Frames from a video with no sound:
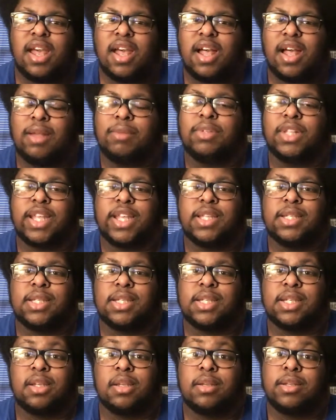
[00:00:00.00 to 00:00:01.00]
I'm
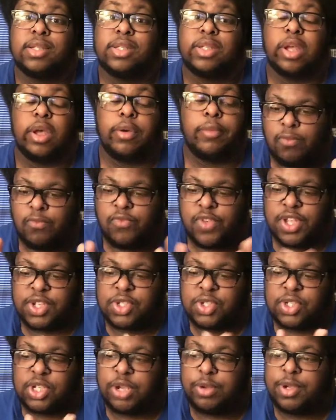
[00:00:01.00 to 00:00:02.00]
lazy. So this
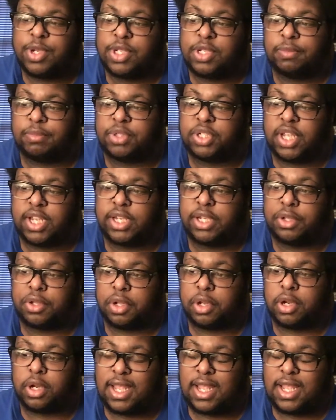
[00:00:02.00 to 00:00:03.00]
series in
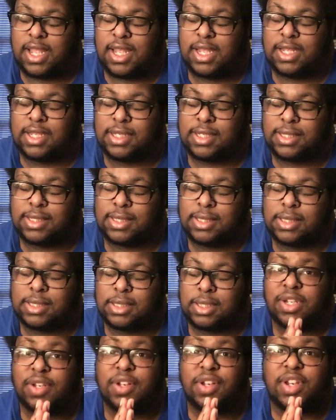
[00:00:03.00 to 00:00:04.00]
particular is
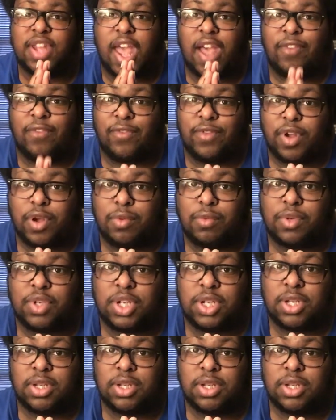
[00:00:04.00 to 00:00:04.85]
Death Note.